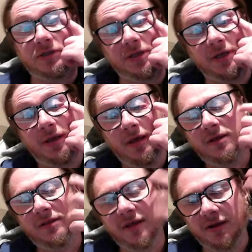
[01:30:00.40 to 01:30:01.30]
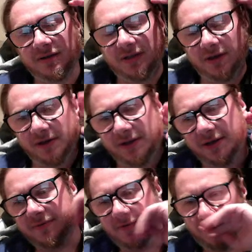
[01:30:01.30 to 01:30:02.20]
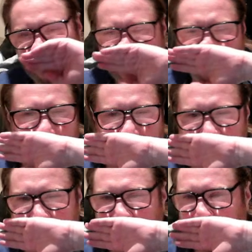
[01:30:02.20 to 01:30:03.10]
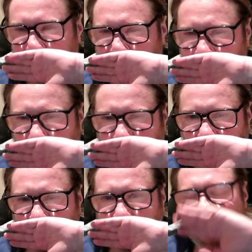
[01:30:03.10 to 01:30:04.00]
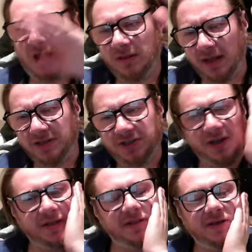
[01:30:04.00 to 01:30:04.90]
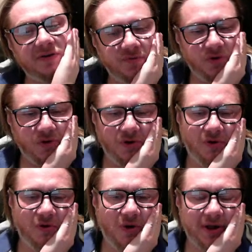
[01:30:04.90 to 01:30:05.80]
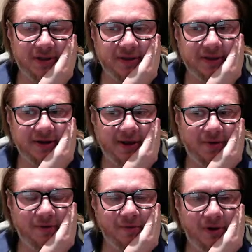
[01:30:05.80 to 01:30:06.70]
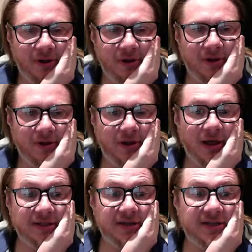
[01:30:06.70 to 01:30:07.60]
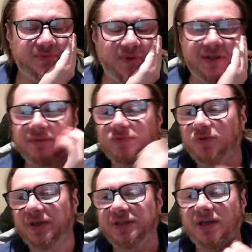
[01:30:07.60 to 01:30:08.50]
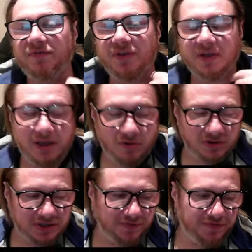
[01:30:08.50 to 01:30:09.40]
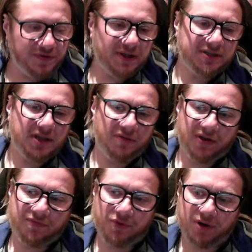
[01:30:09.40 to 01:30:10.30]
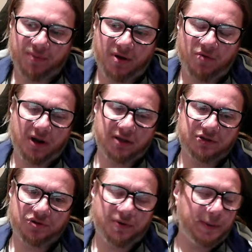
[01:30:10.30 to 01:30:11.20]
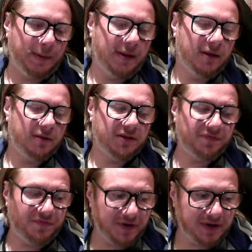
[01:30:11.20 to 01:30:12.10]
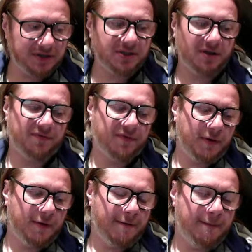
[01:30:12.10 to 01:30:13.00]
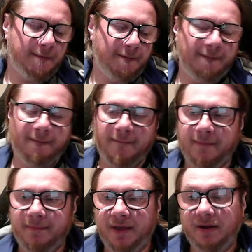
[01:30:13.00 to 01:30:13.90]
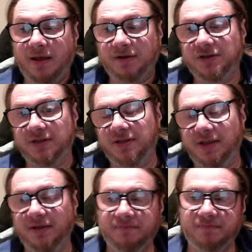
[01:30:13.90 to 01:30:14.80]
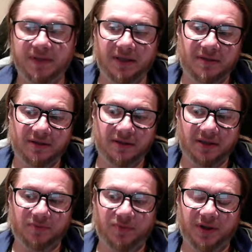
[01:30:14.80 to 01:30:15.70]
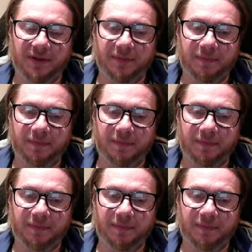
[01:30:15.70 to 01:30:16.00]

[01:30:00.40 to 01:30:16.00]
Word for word: the that is the idea for that's the idea for white here now. I didn't expect him to play that thing. That was the first stuff I thought about when I saw it. The first stuff. And actually they they did get to play it.